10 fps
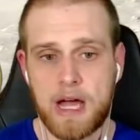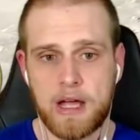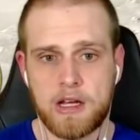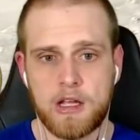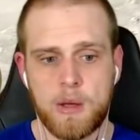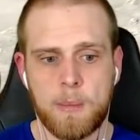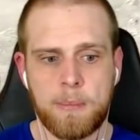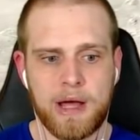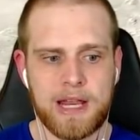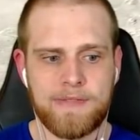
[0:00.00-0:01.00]
not.
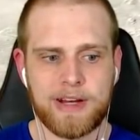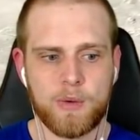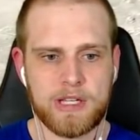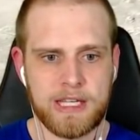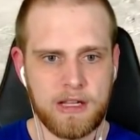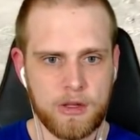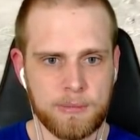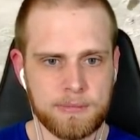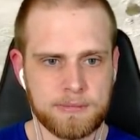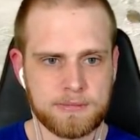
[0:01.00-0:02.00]
But if I don't kill him,